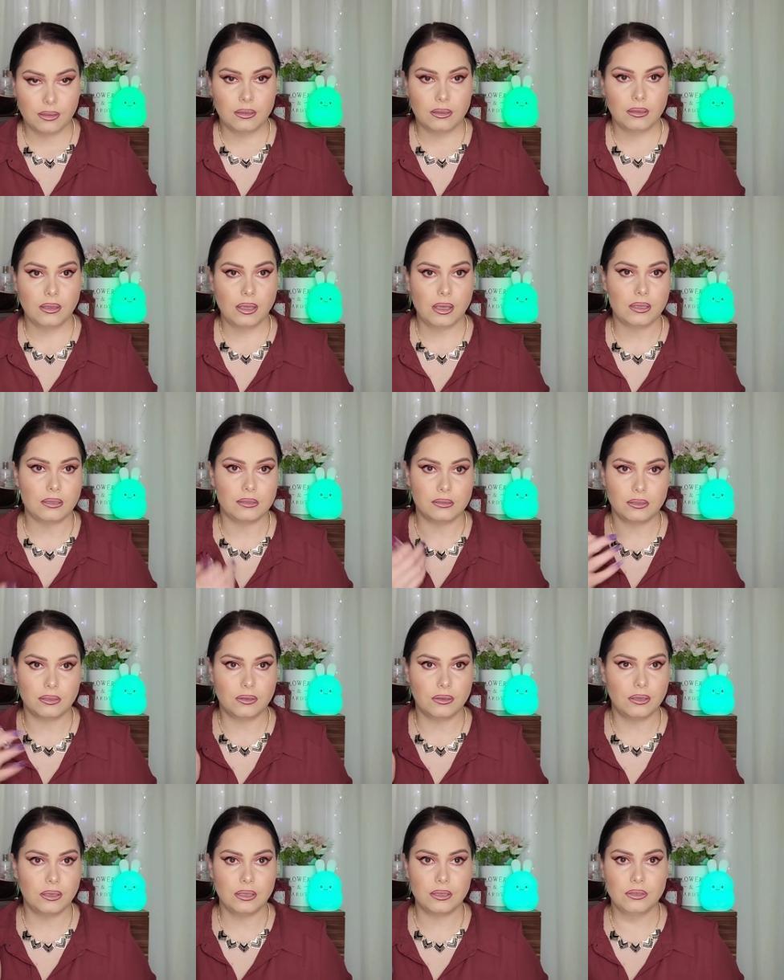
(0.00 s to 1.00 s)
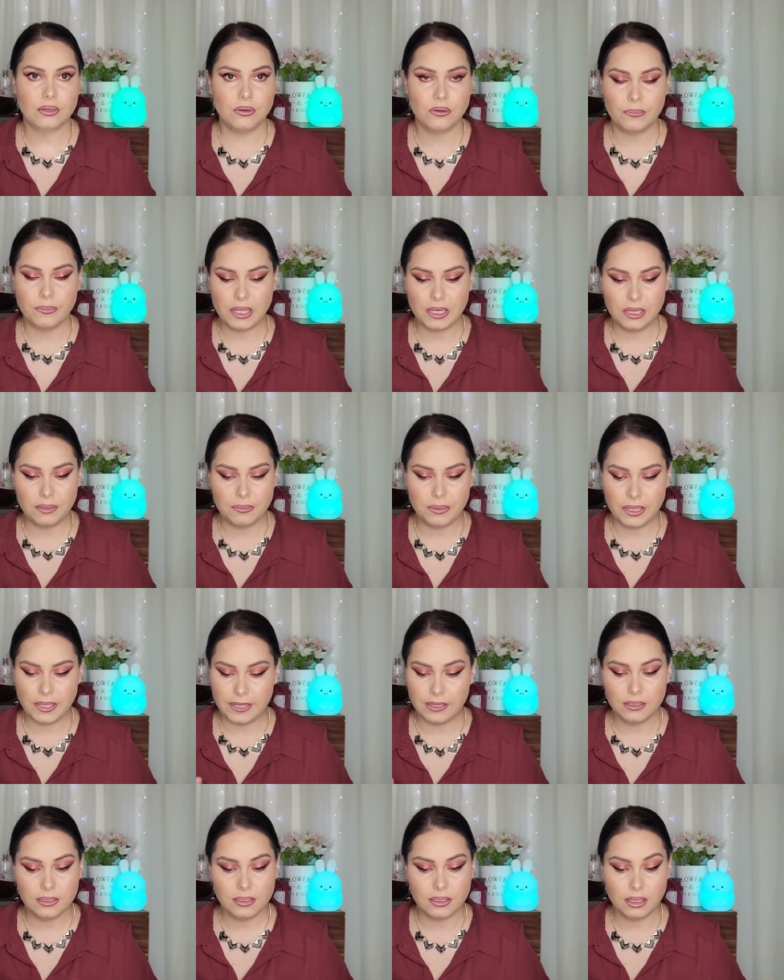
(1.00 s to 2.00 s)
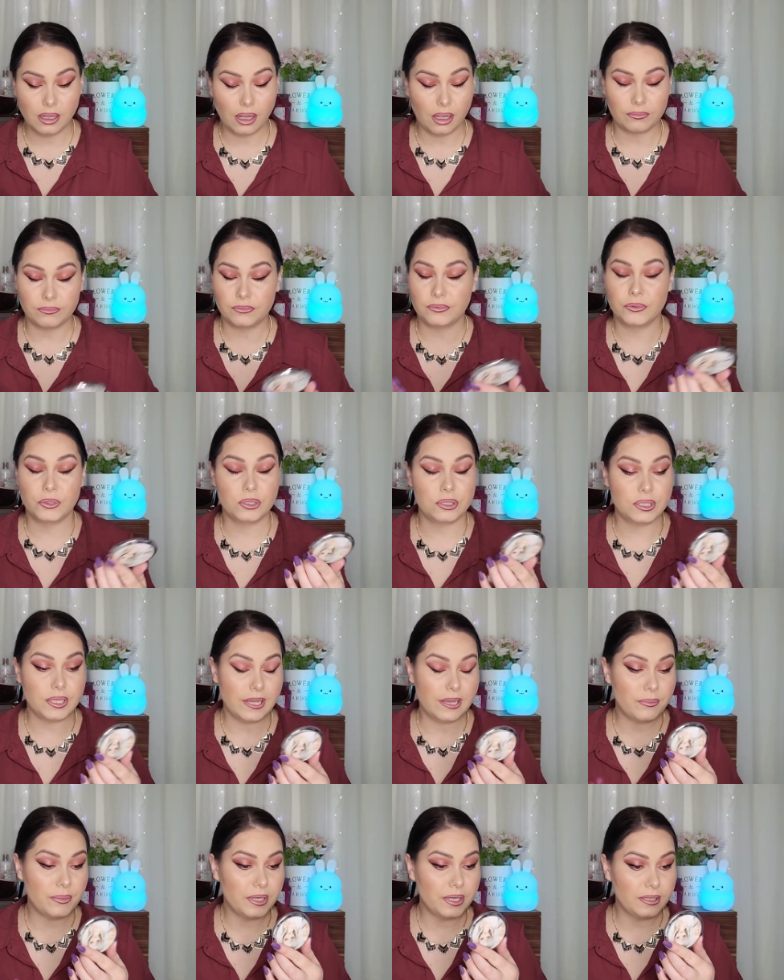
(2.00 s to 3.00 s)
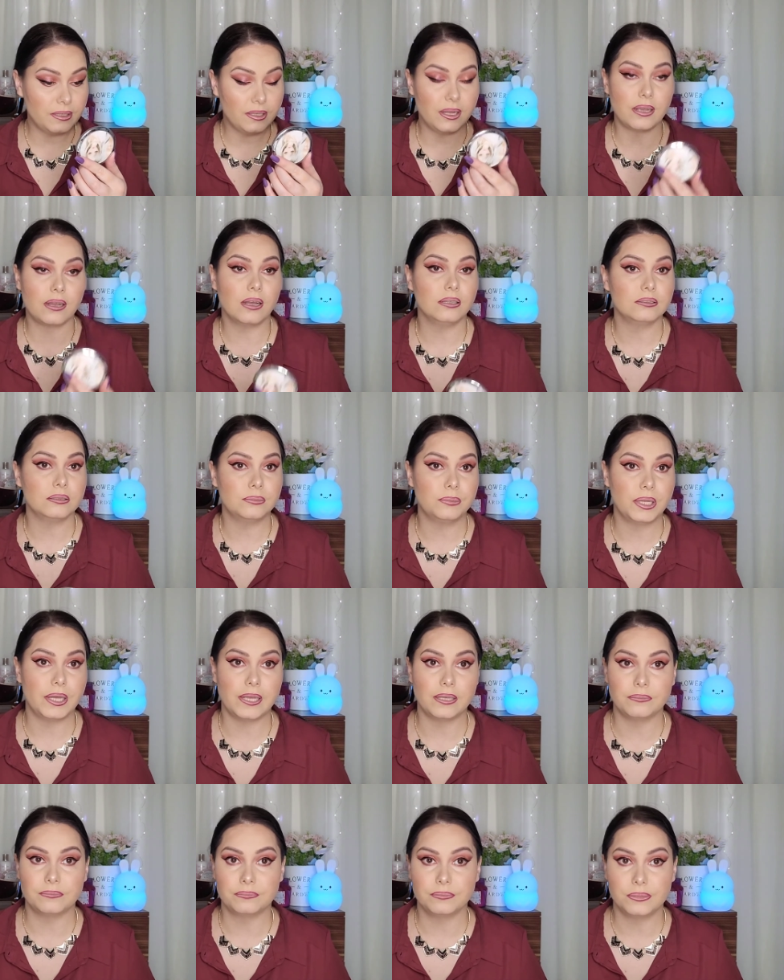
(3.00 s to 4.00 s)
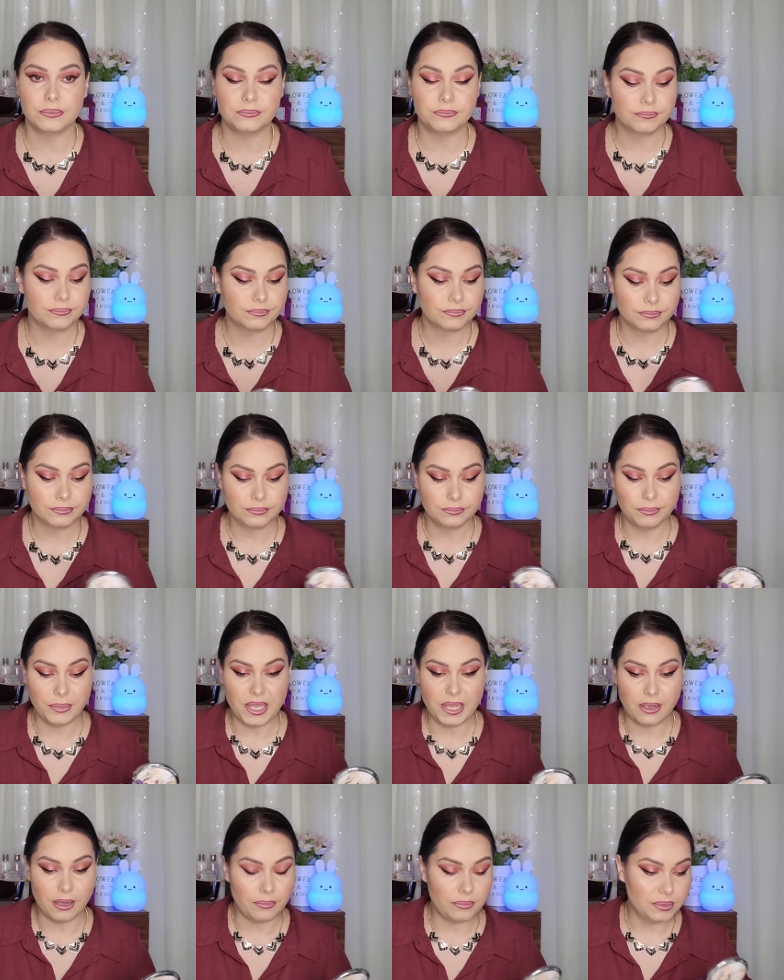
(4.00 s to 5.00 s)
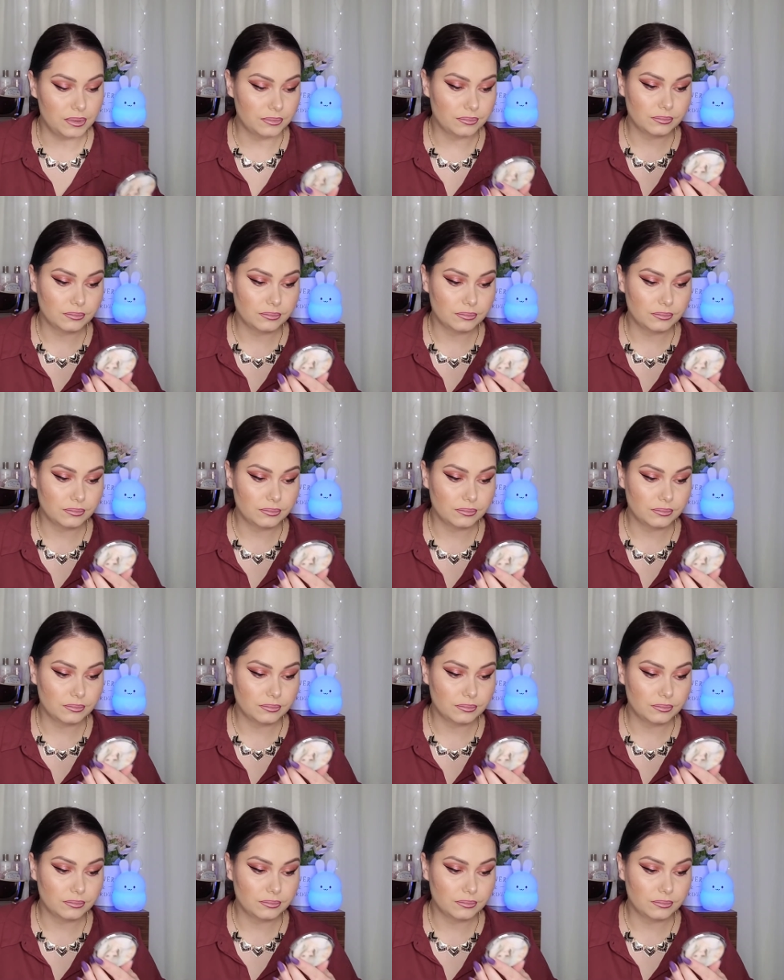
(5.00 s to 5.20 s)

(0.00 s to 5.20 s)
Okay, so ignore my lip liner. Today, apparently, I can't apply makeup.